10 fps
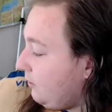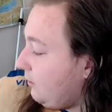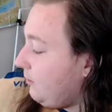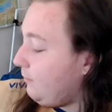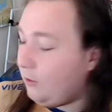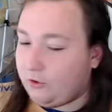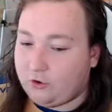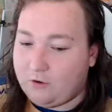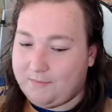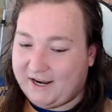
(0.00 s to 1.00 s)
Mortal
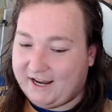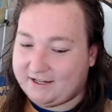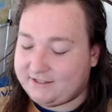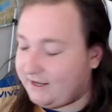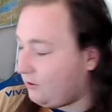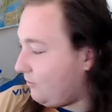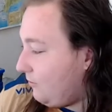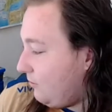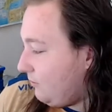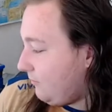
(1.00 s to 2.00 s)
Kombat XL.
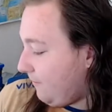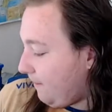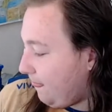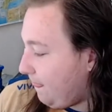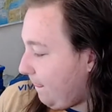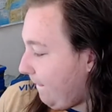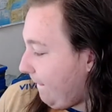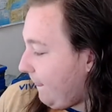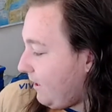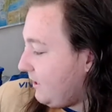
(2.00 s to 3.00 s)

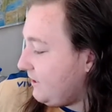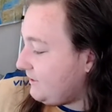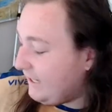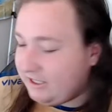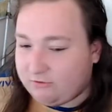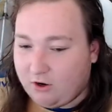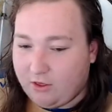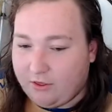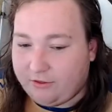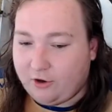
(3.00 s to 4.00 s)
Saints Row the
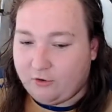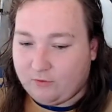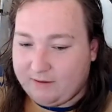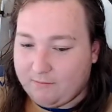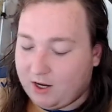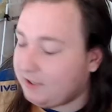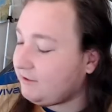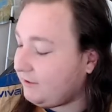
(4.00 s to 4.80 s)
3rd Remastered.